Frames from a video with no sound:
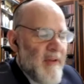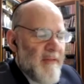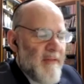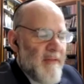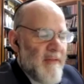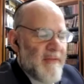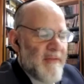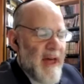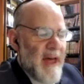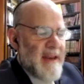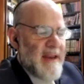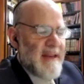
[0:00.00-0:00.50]

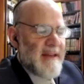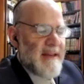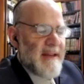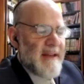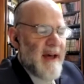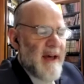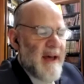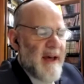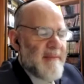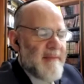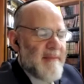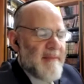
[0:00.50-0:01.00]
Tana
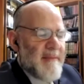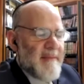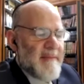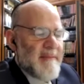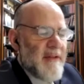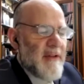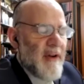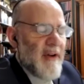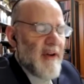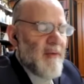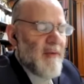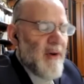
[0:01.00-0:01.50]
Nidan, because
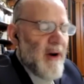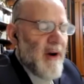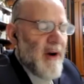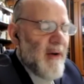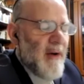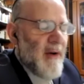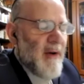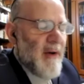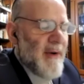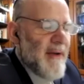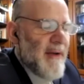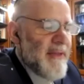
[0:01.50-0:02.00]

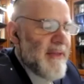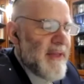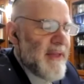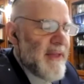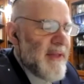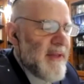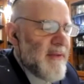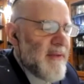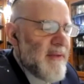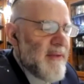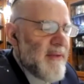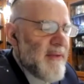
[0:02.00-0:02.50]

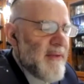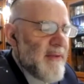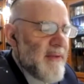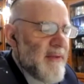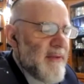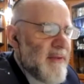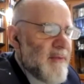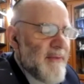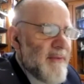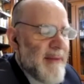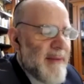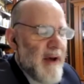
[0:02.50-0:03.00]
the
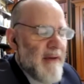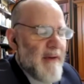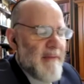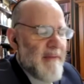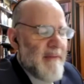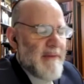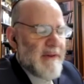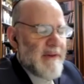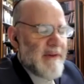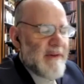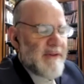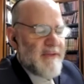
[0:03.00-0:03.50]
rabbi of
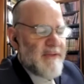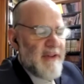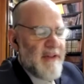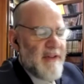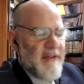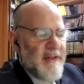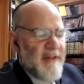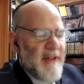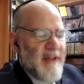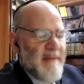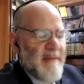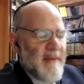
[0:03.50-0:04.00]
our Mishnah
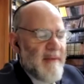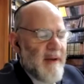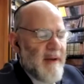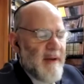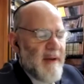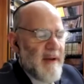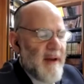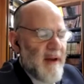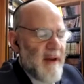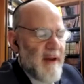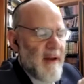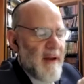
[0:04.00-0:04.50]
said
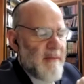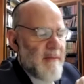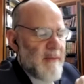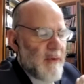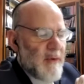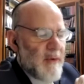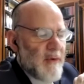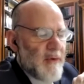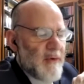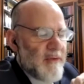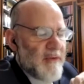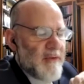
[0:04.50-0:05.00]
semer
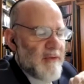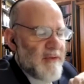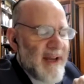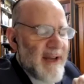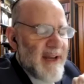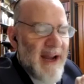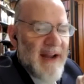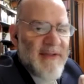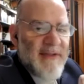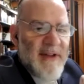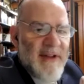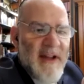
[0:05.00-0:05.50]
mekutz the
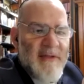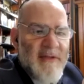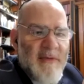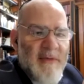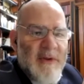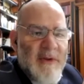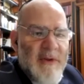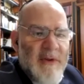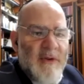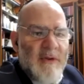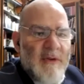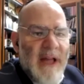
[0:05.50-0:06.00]
kais. I guess when
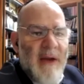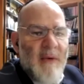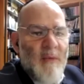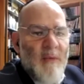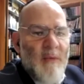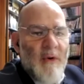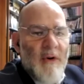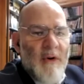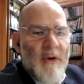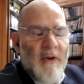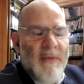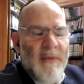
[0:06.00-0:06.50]
you light
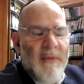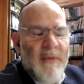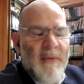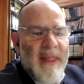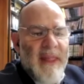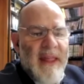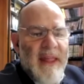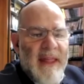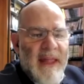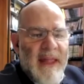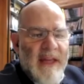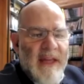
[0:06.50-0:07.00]
wool,
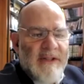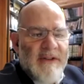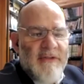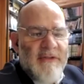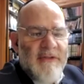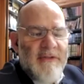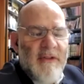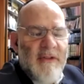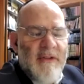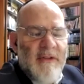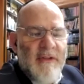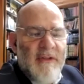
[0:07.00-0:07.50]
it
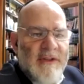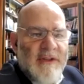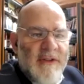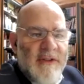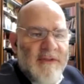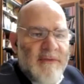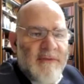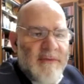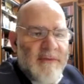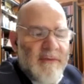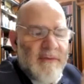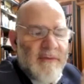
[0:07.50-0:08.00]

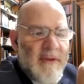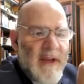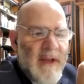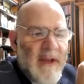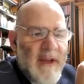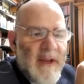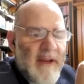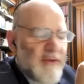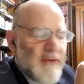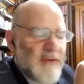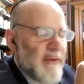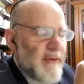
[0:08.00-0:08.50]

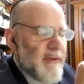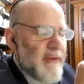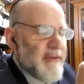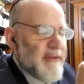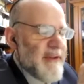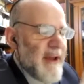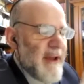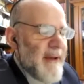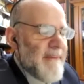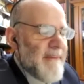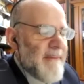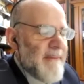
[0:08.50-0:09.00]
shrivels
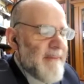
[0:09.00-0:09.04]
up,